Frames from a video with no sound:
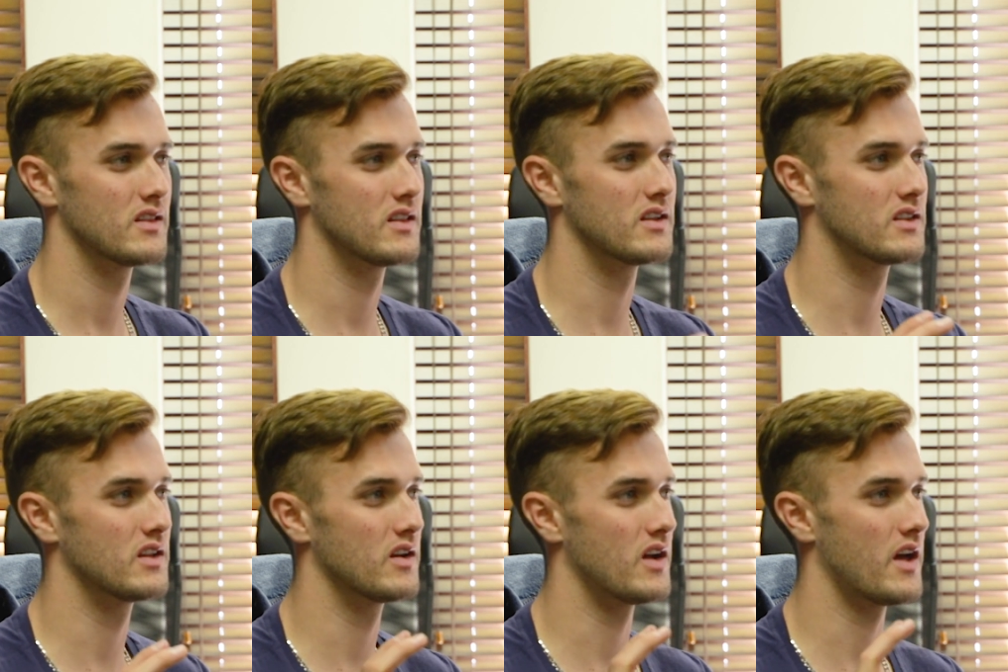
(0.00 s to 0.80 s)
the,
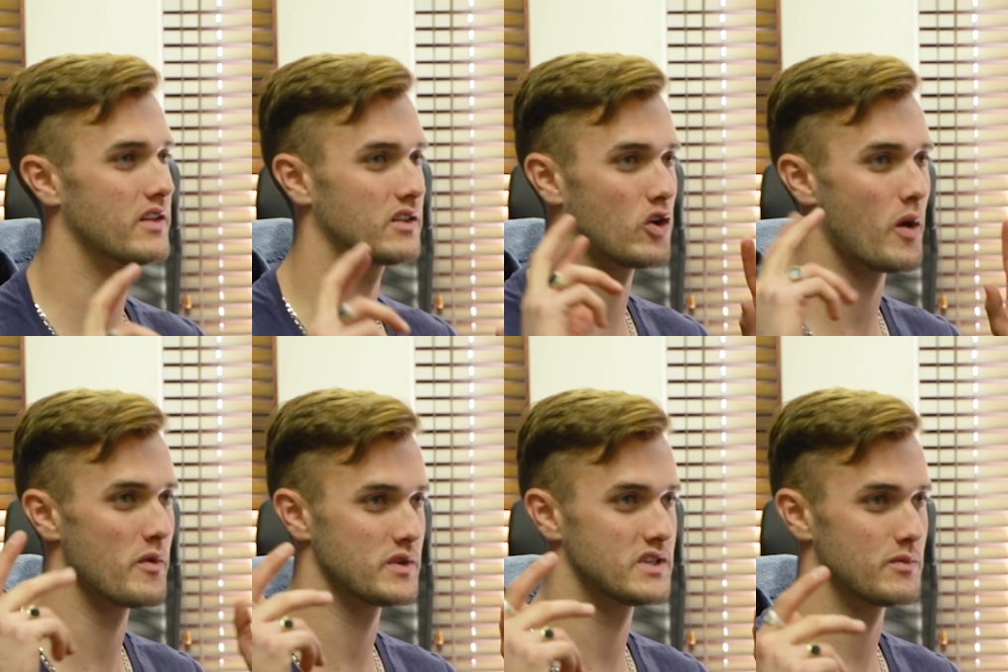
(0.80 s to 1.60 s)
the I think the
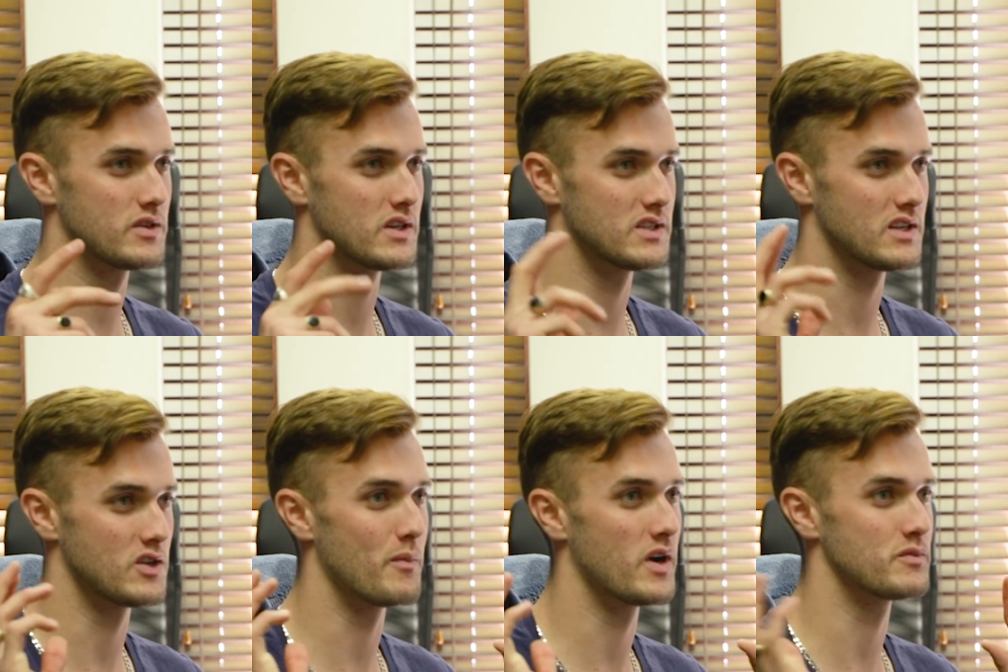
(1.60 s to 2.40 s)
common perception is there's
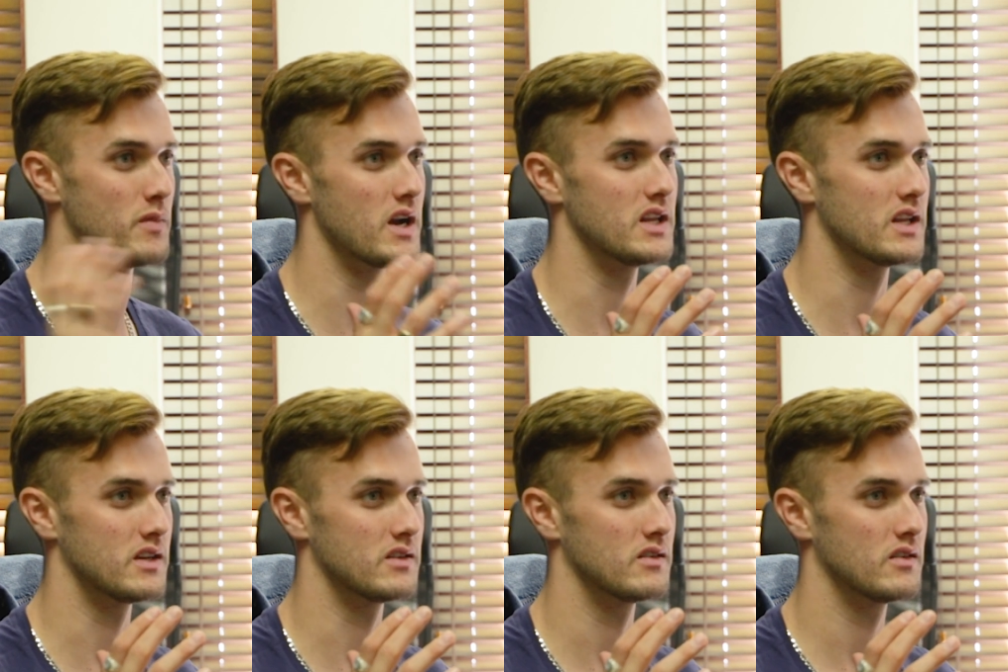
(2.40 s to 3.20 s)
not much money
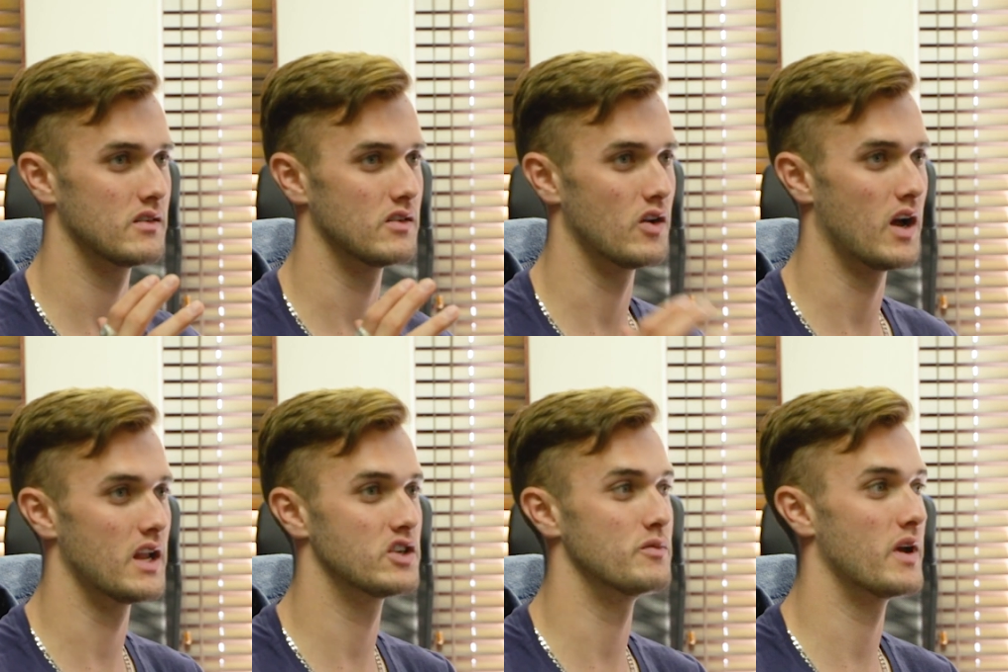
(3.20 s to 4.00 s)
there, mm. you know,
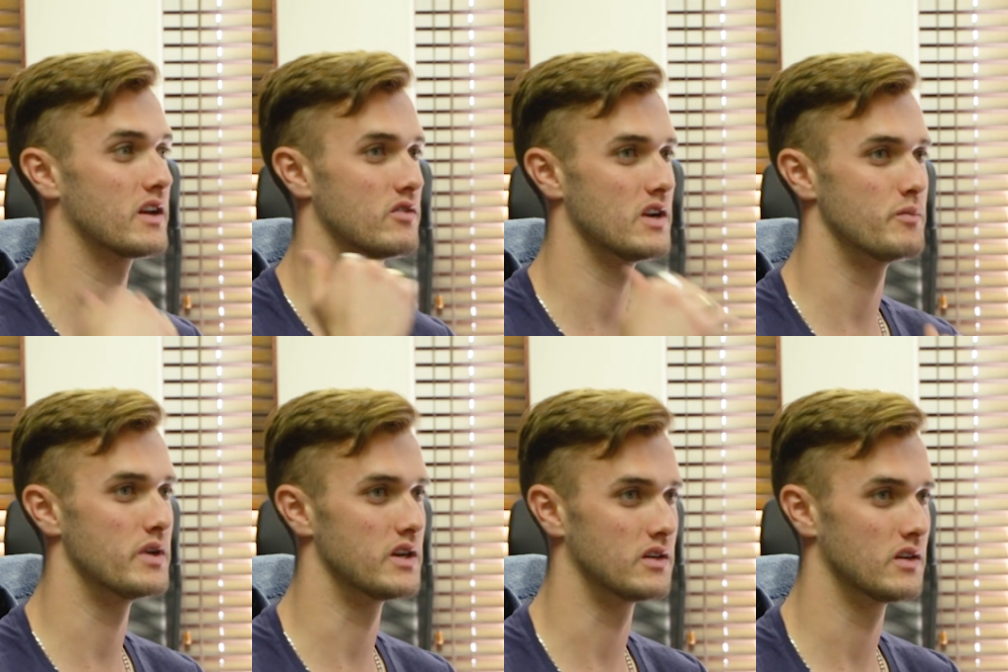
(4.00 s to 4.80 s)
unless you make it really
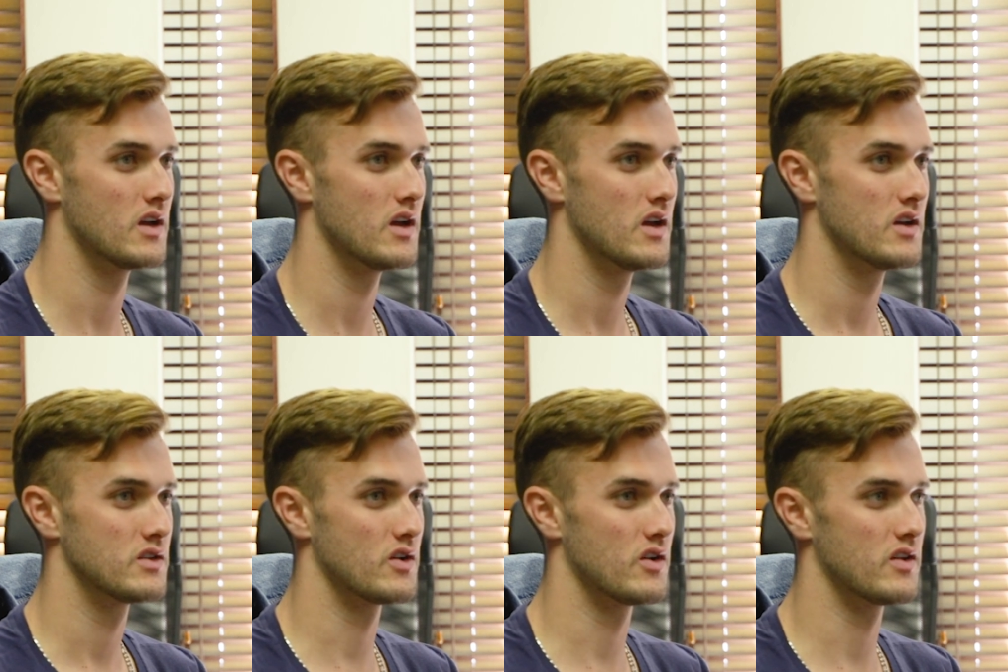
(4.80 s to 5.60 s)
big. Yeah.
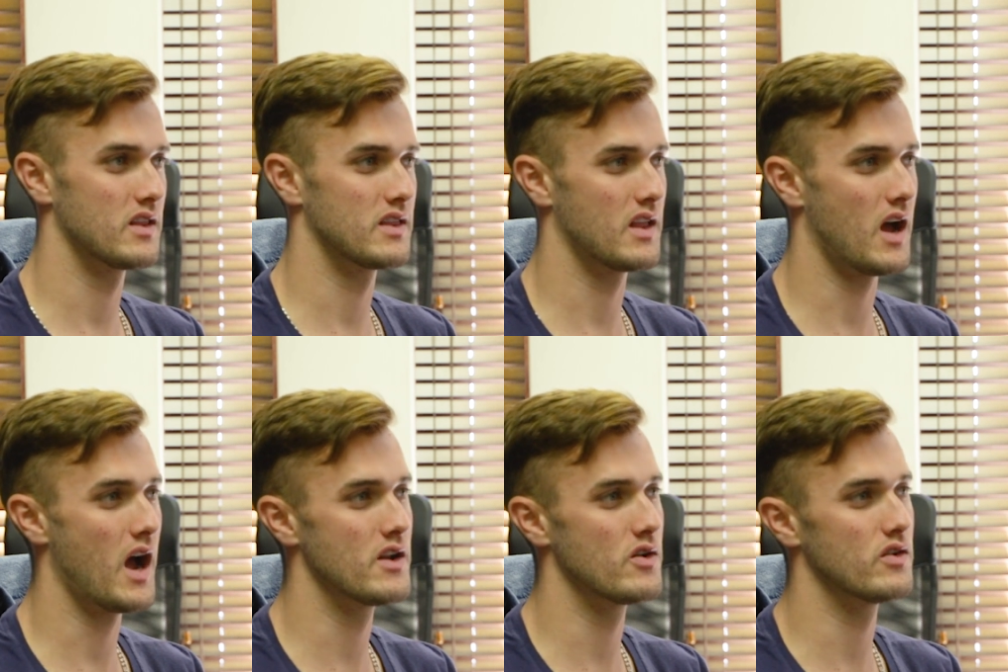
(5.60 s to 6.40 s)
So
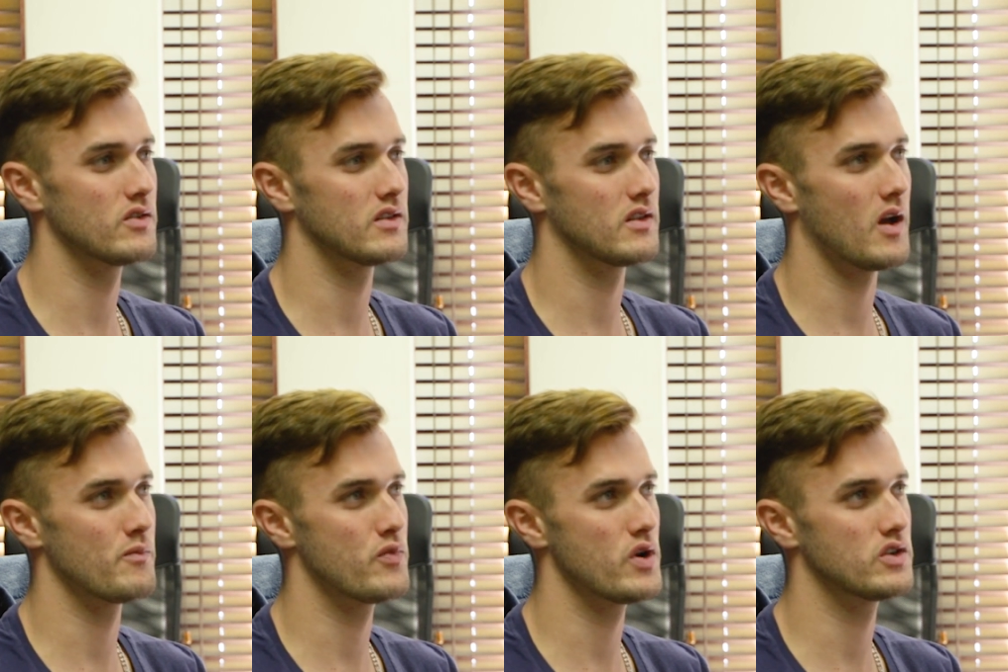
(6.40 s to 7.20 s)
I know
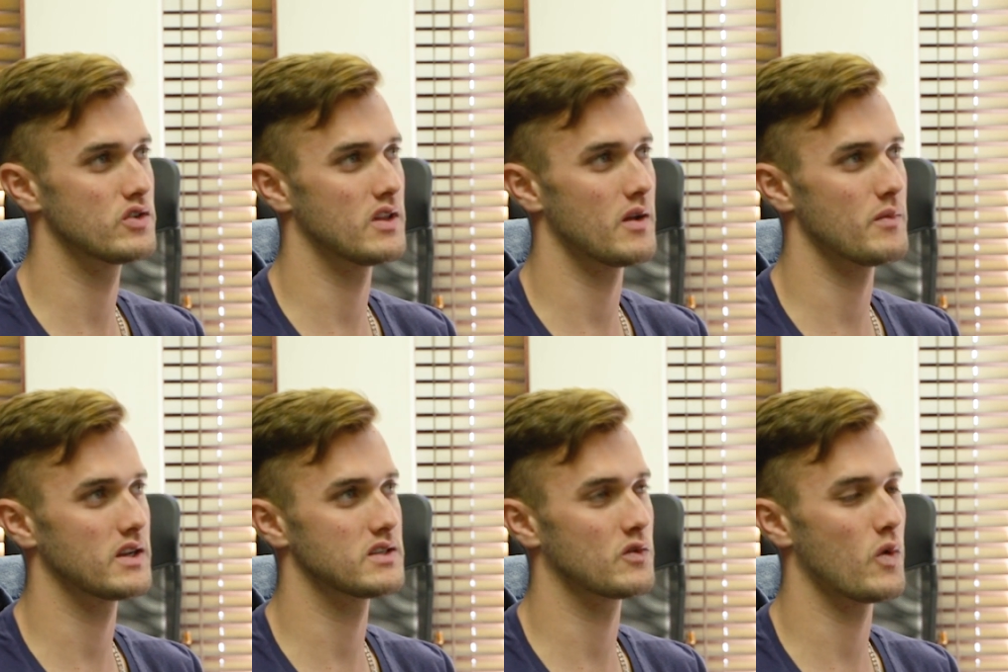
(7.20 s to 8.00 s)
I'm pretty sure that
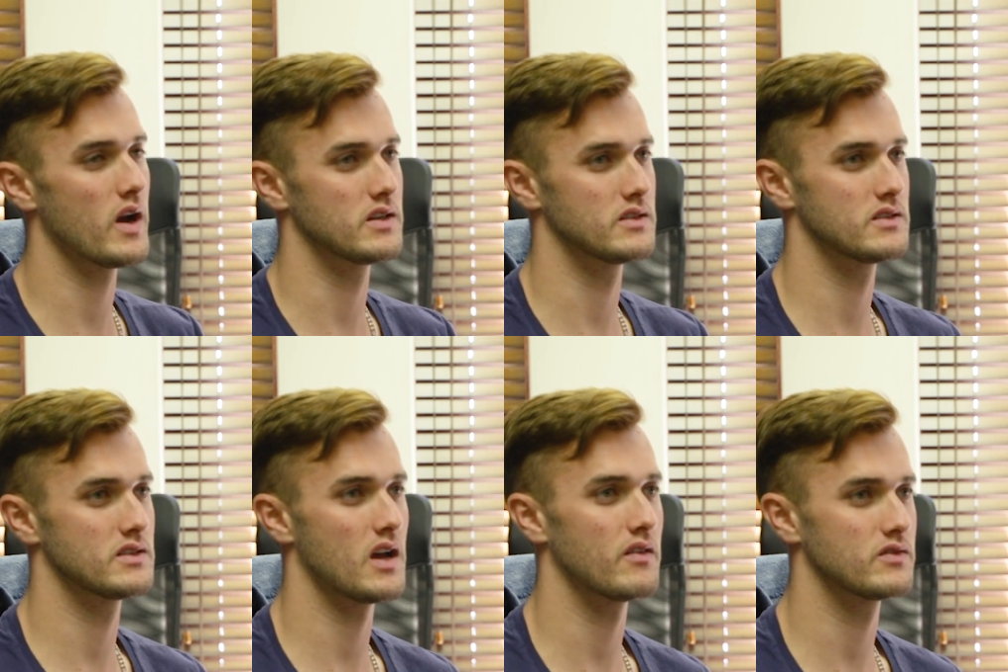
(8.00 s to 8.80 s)
makes it quite
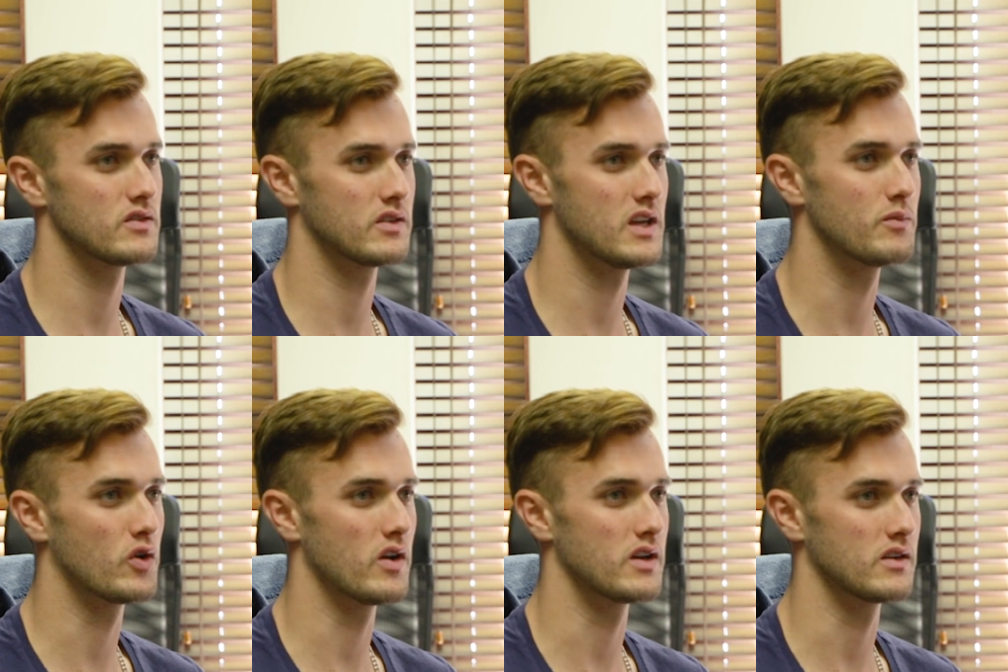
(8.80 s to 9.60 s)
tough to keep
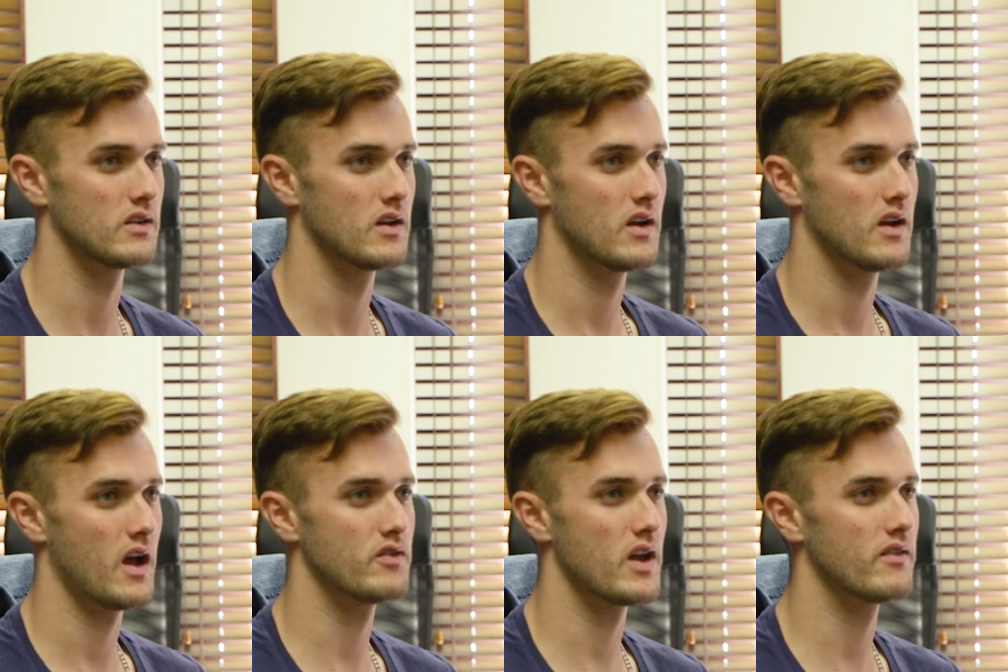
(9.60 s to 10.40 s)
going.
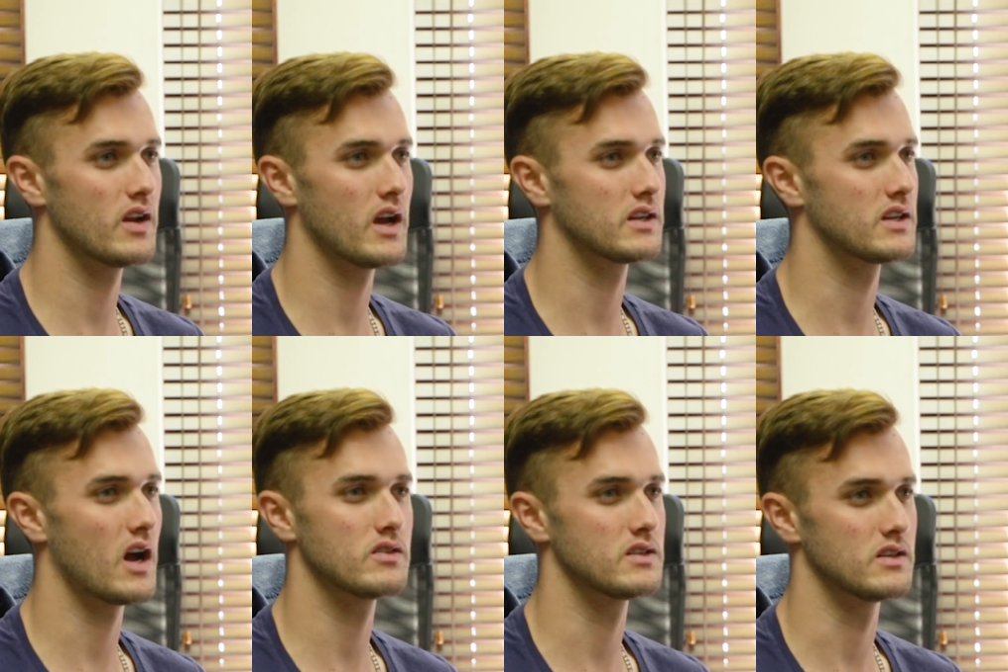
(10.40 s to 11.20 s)
Have you ever like
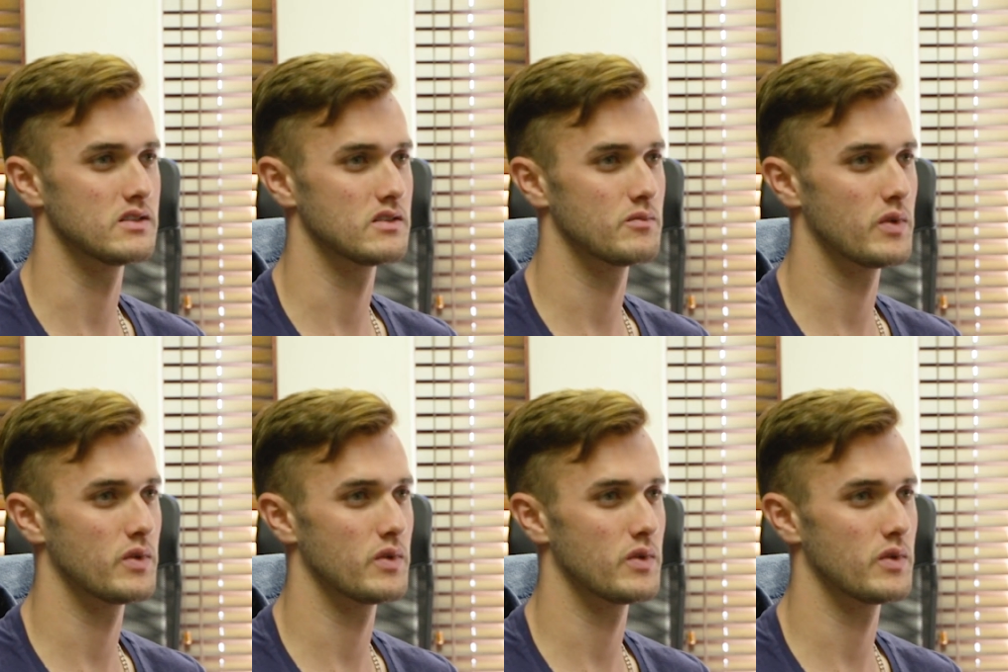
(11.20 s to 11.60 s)
doubted it?